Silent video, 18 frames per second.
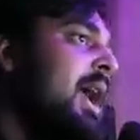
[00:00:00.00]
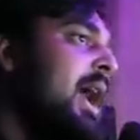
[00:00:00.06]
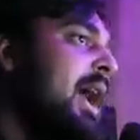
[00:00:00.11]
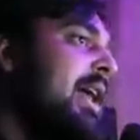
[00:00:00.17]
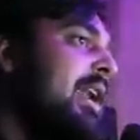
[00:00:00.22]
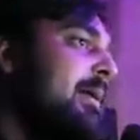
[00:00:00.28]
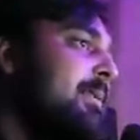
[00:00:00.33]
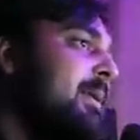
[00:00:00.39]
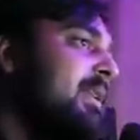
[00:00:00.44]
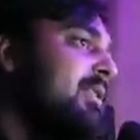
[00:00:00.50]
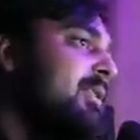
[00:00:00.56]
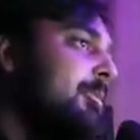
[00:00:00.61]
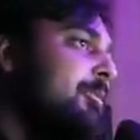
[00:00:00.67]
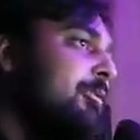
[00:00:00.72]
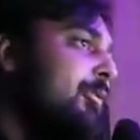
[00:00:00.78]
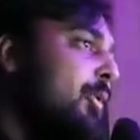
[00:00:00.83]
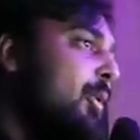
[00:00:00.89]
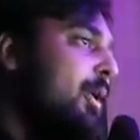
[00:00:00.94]
And I picked
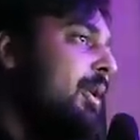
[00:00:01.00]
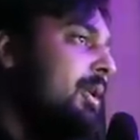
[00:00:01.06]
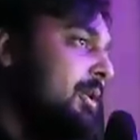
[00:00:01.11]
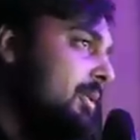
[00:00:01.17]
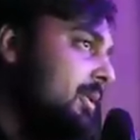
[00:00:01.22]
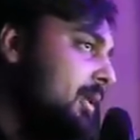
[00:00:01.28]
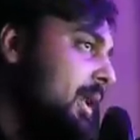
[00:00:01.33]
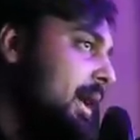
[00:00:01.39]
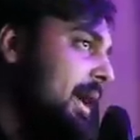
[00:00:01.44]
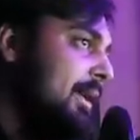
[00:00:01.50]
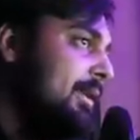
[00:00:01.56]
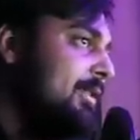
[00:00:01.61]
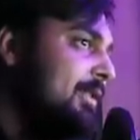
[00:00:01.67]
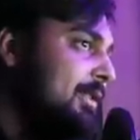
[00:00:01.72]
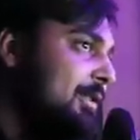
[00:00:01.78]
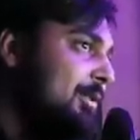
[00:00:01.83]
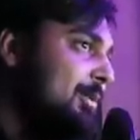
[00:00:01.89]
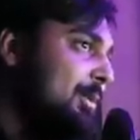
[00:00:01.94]
up four new
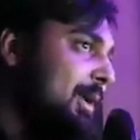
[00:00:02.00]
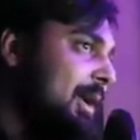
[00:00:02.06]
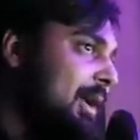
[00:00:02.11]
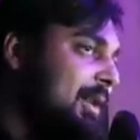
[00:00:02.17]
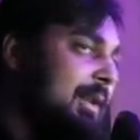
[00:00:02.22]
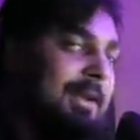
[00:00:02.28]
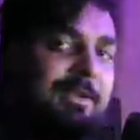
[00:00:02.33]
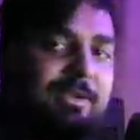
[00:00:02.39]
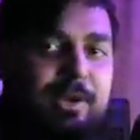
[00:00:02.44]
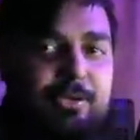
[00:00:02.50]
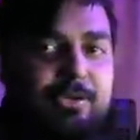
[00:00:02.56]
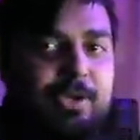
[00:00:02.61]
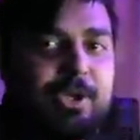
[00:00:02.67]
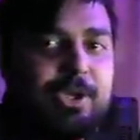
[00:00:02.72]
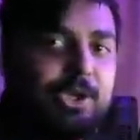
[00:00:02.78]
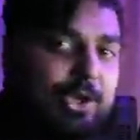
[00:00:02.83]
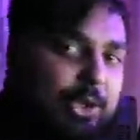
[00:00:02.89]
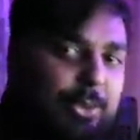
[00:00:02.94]
clients this week. That sounds
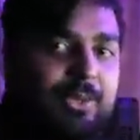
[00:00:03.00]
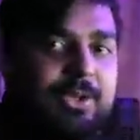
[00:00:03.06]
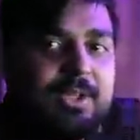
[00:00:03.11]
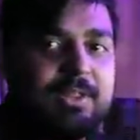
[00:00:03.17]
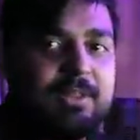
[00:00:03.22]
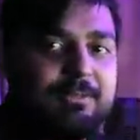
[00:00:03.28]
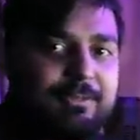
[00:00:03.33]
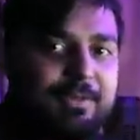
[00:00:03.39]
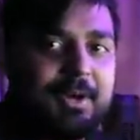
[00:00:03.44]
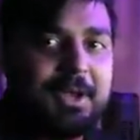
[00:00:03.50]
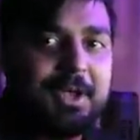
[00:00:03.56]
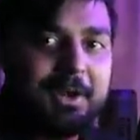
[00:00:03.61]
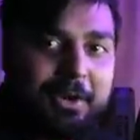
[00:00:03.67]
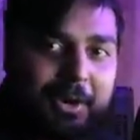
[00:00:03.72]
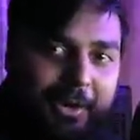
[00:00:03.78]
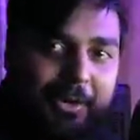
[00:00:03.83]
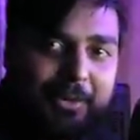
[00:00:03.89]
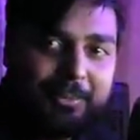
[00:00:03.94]
like you did the fucking
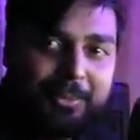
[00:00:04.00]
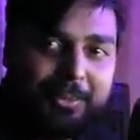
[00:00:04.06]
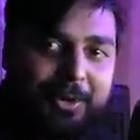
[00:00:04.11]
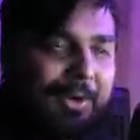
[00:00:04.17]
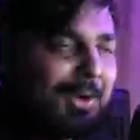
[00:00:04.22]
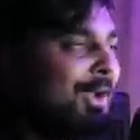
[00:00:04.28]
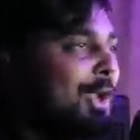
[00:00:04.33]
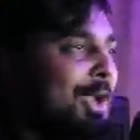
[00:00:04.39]
hard work.